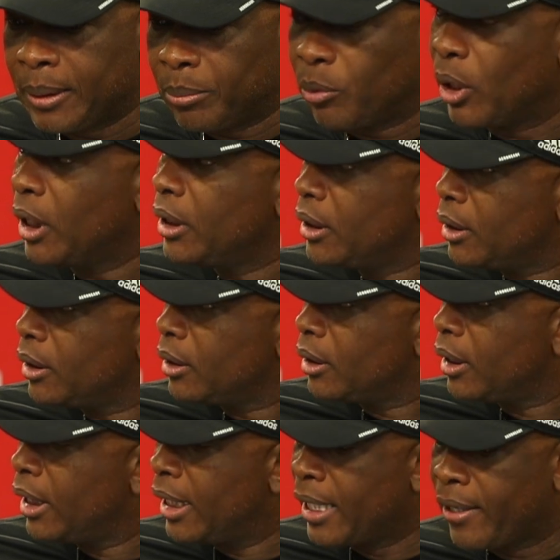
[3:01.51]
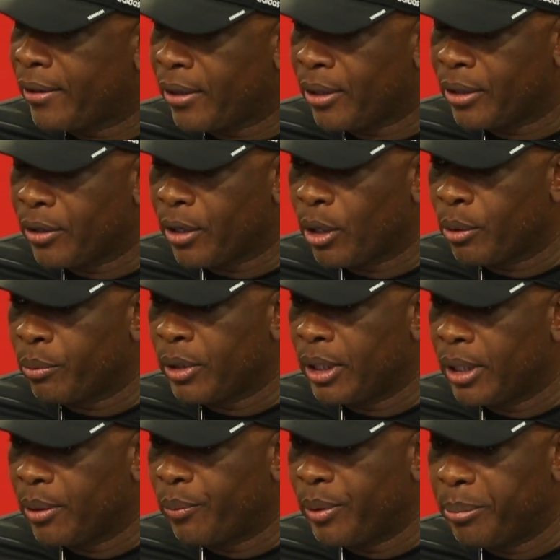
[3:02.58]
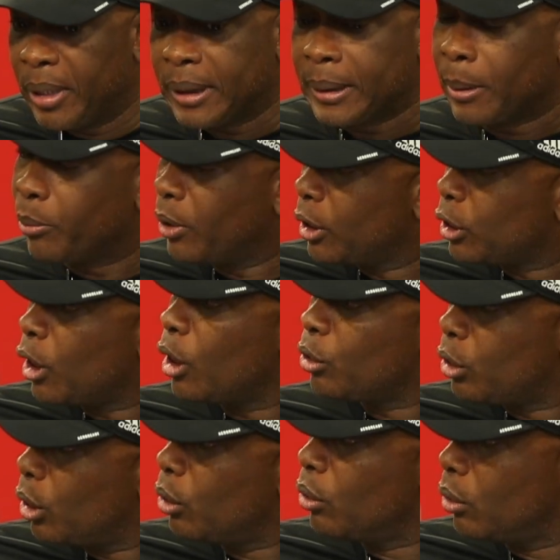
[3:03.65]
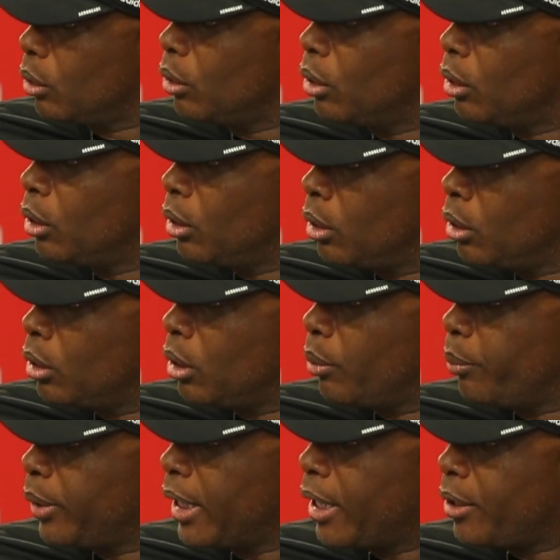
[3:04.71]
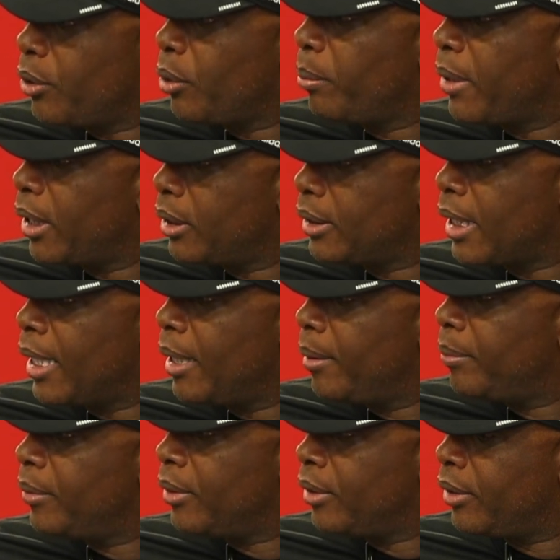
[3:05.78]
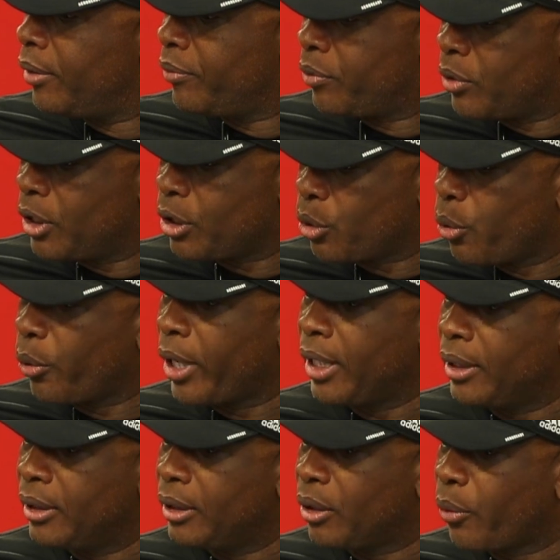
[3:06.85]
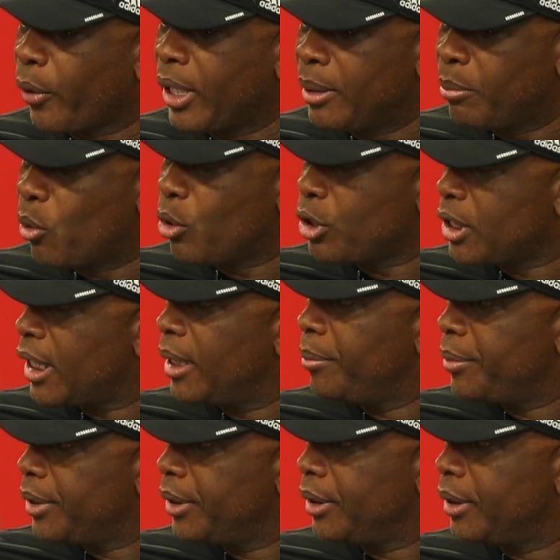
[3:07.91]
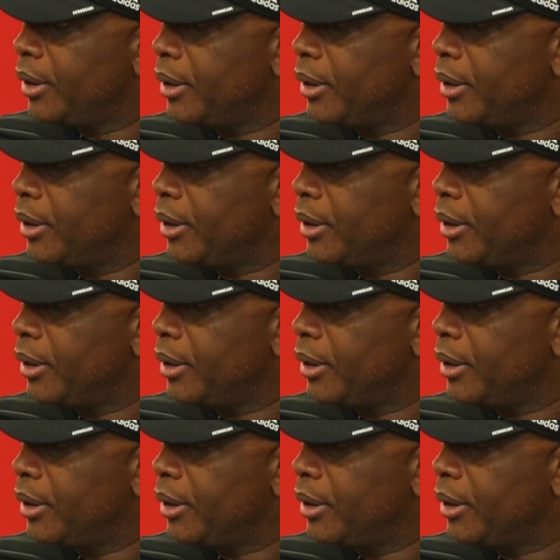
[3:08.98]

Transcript: some runs, and I thought we missed some runs also. And we got to do a better job of just creating more seams.